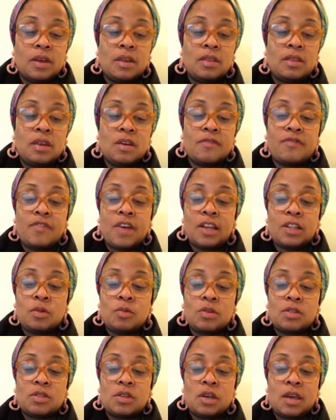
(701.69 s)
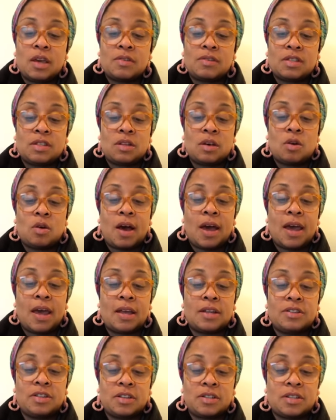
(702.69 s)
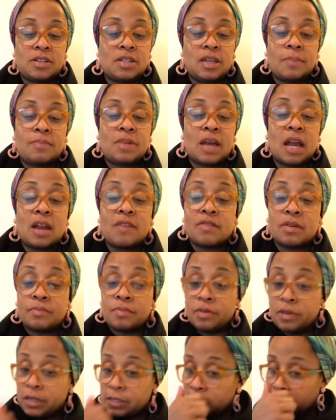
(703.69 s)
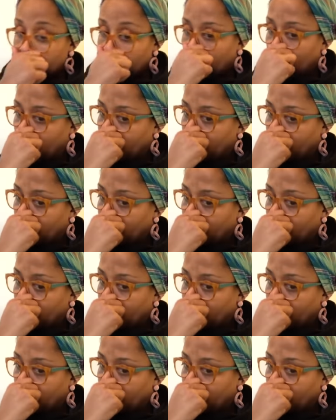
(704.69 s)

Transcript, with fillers: The effect was as though I had just stepped out of a prison.